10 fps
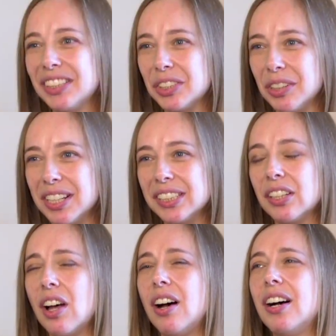Stress, a
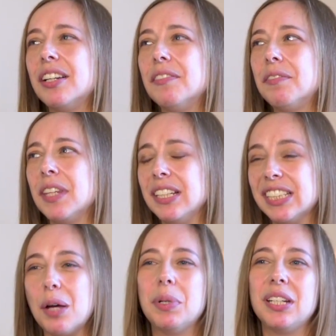lot of things
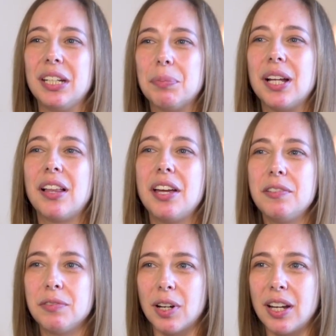happening in my
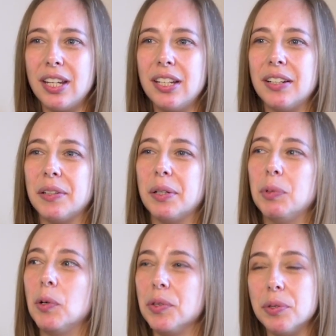life, right? Um,
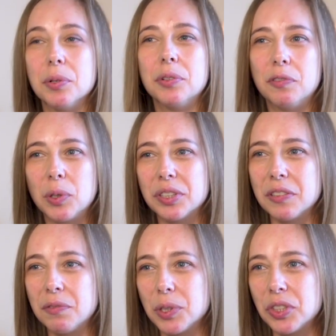going through a divorce,
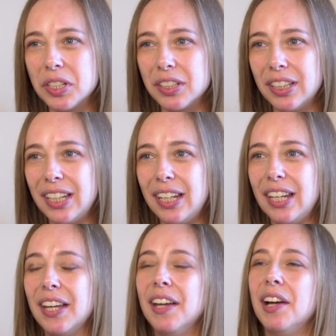
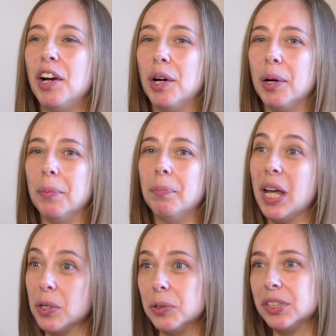unfortunately, um,
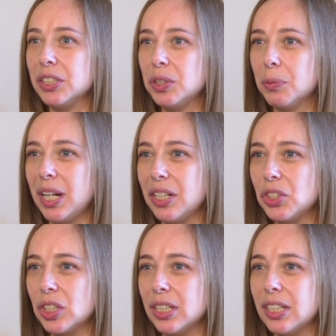medical
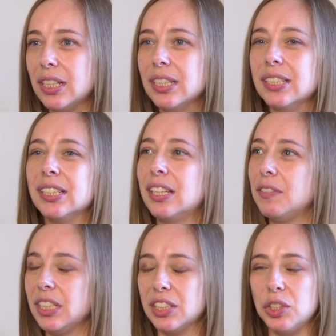situations,
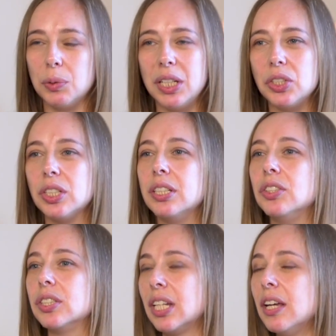living situation,
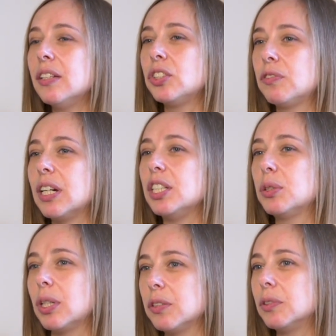just, just very
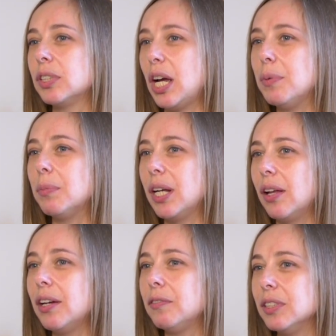stressful time in my
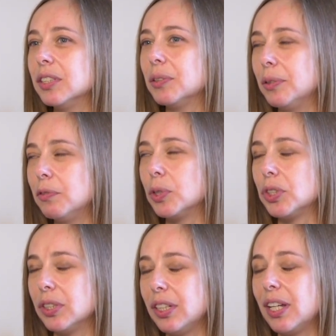life. And so,
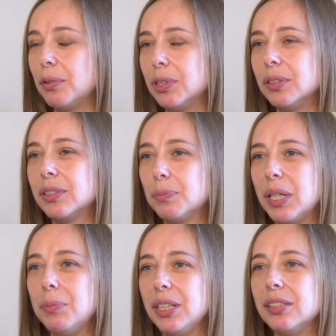unfortunately, that what's
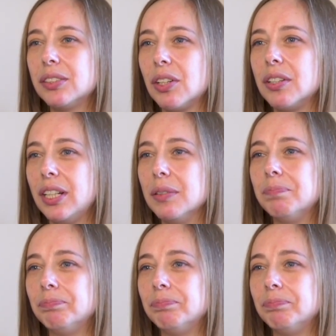made me start again.